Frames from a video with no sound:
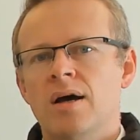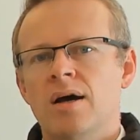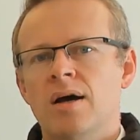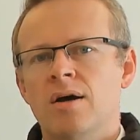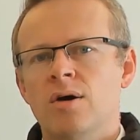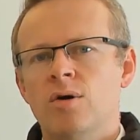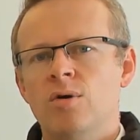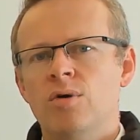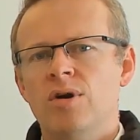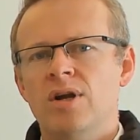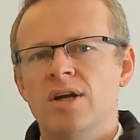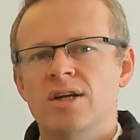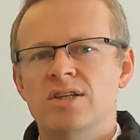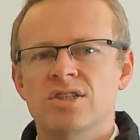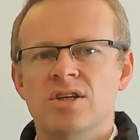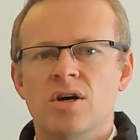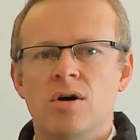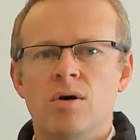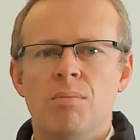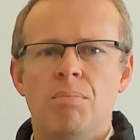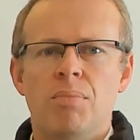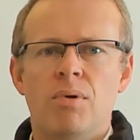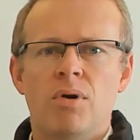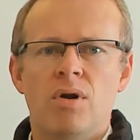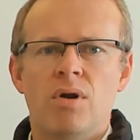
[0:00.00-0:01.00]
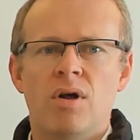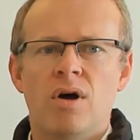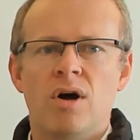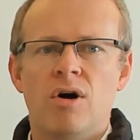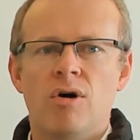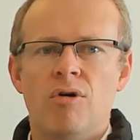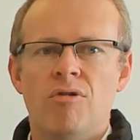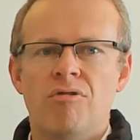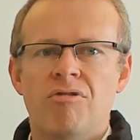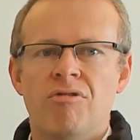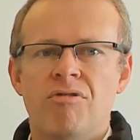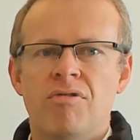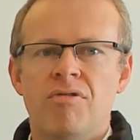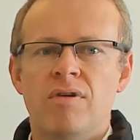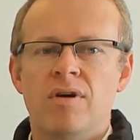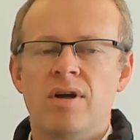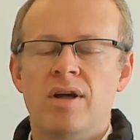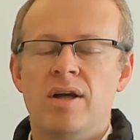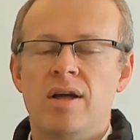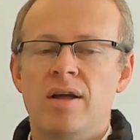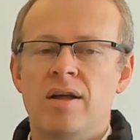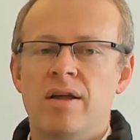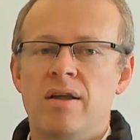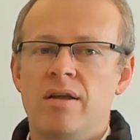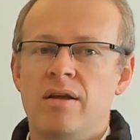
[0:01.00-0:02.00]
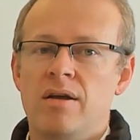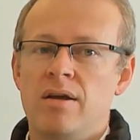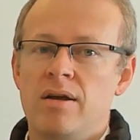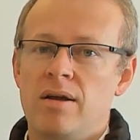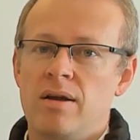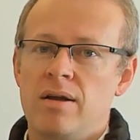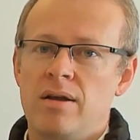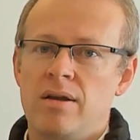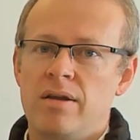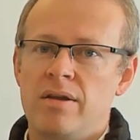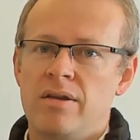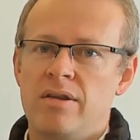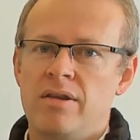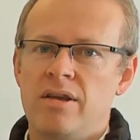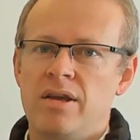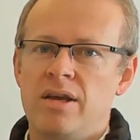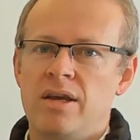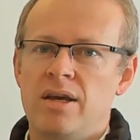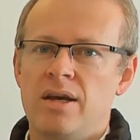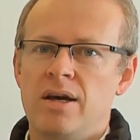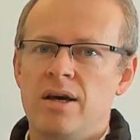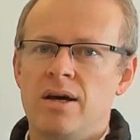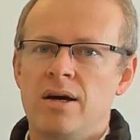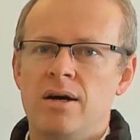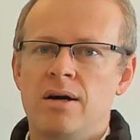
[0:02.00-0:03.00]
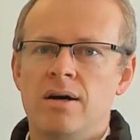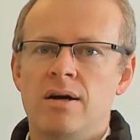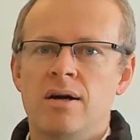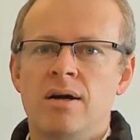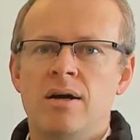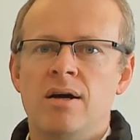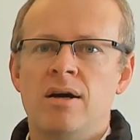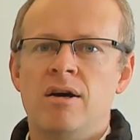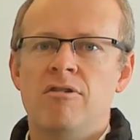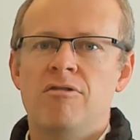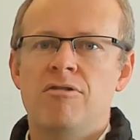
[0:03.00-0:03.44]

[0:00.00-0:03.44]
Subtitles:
A good example of the